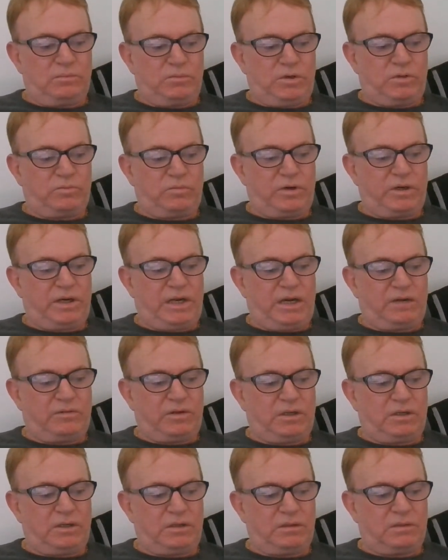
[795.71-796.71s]
But
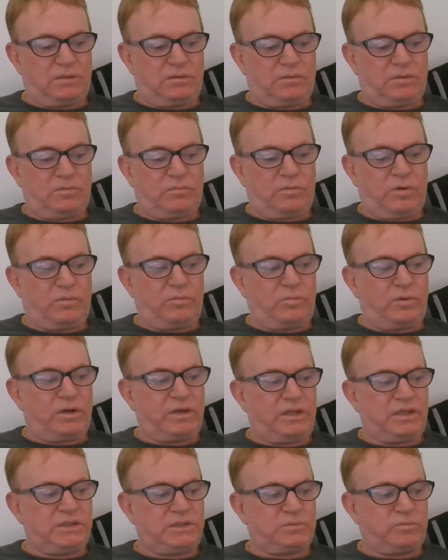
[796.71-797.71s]

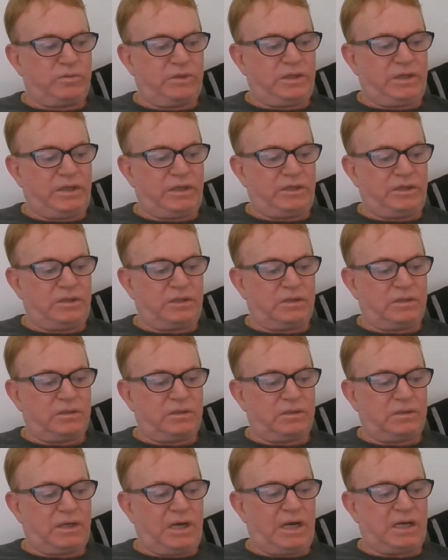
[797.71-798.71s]
what is within
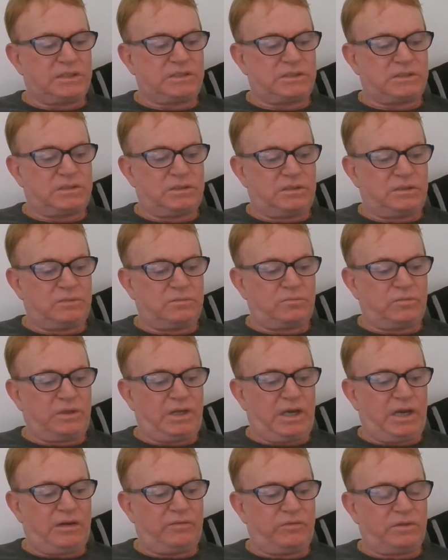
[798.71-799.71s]
us that we
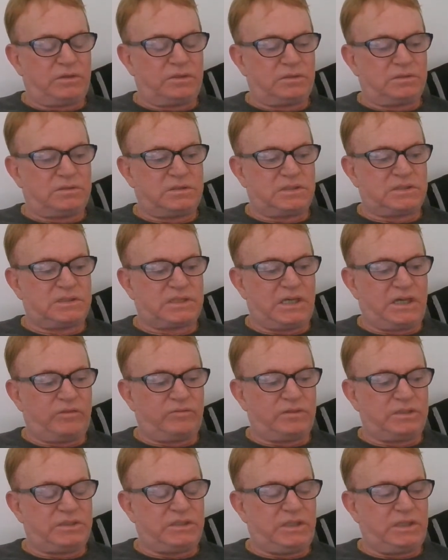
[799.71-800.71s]
haven't
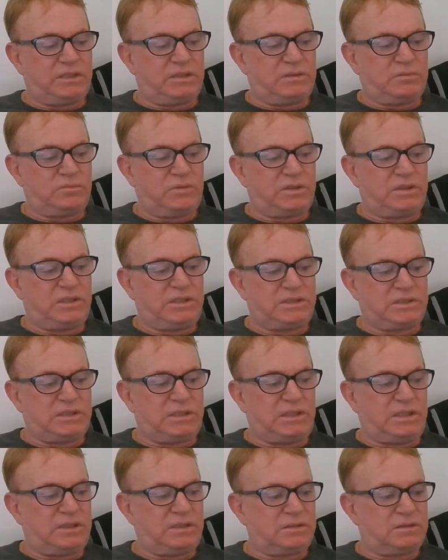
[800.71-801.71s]
discovered yet? What is
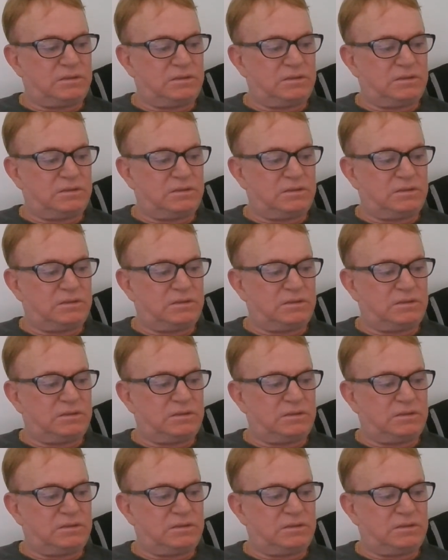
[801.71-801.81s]
there?